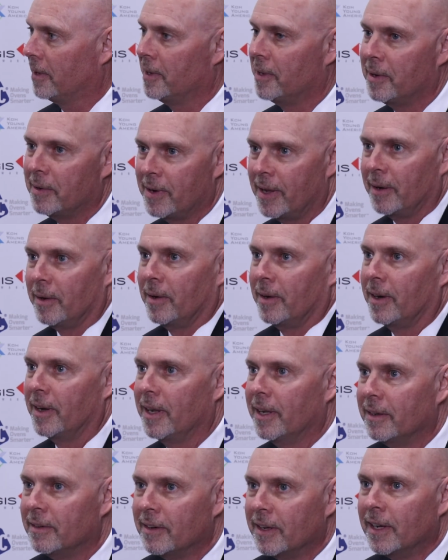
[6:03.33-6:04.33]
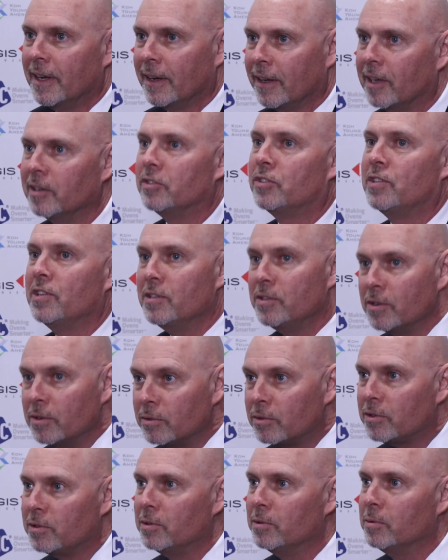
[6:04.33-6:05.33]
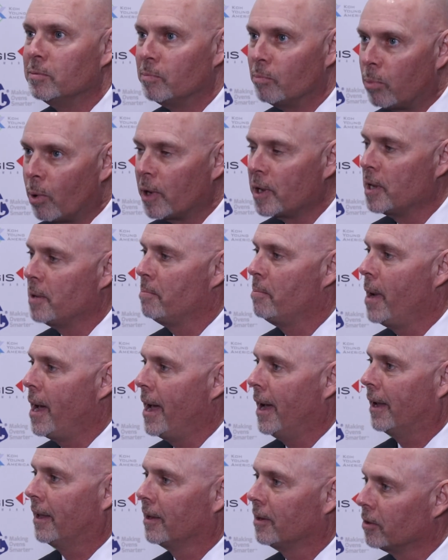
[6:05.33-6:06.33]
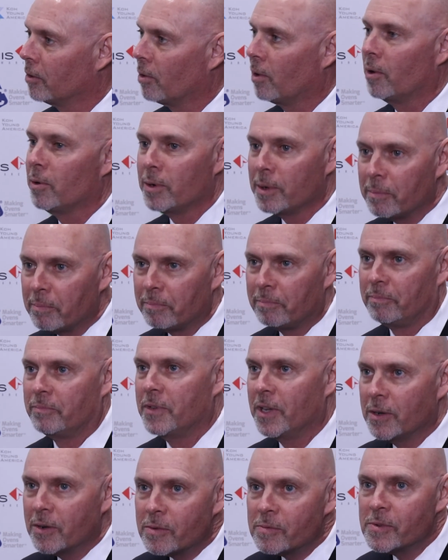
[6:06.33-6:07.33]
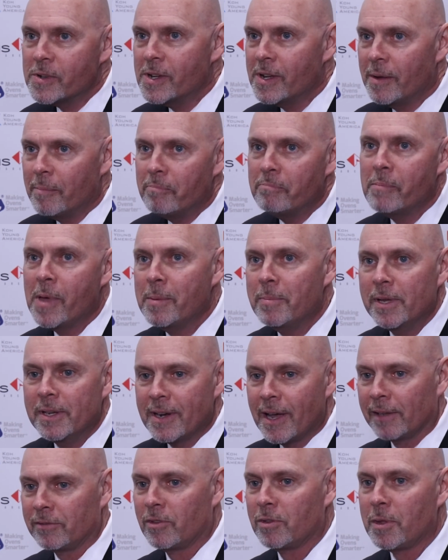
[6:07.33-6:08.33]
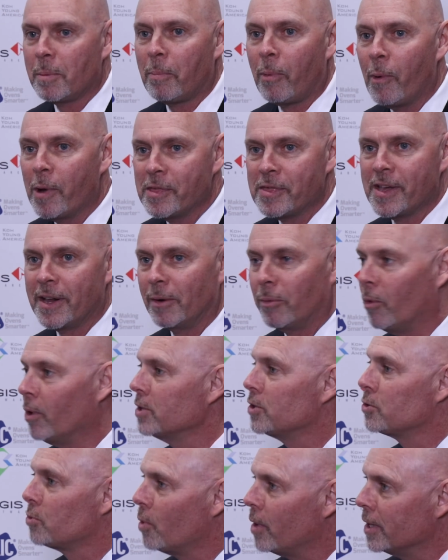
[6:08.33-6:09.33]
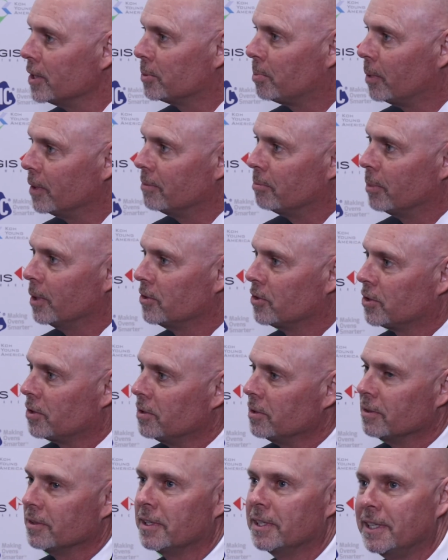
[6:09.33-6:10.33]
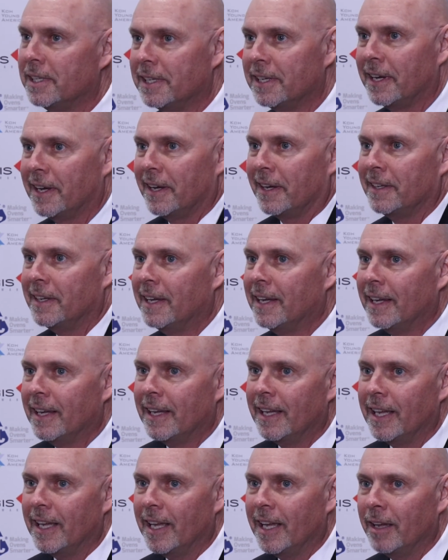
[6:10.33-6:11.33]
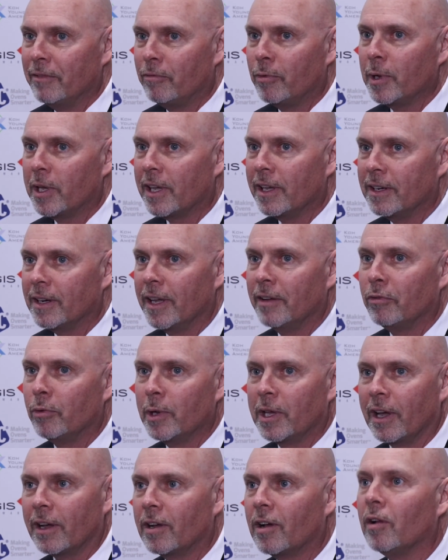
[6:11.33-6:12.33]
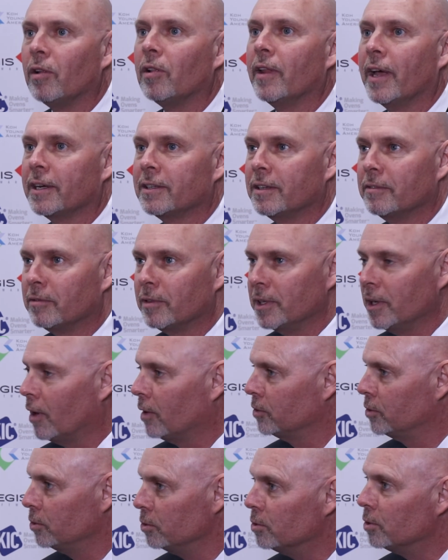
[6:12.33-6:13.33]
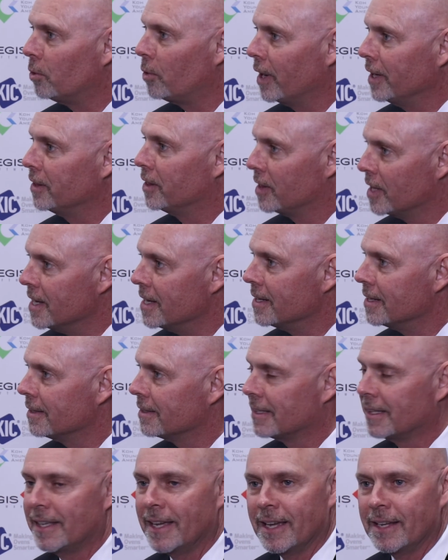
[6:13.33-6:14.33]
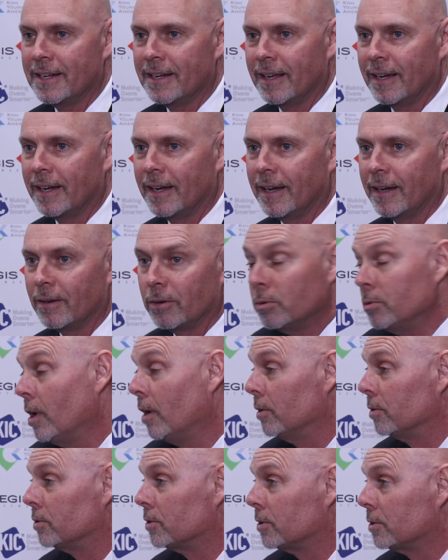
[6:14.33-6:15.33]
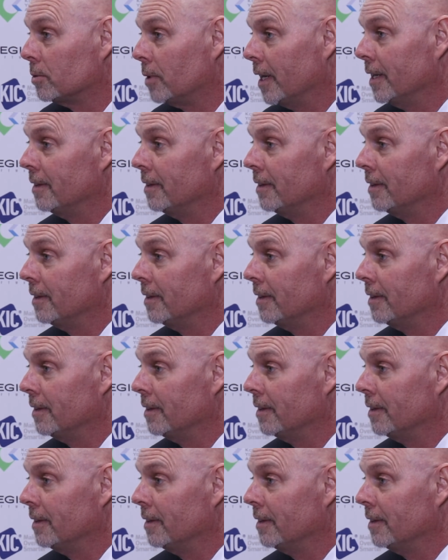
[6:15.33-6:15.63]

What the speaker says: and continue to bring it back and grow it, you know, maybe not to the point that it once was, but certainly if we can collectively all do the right things, then who knows, right?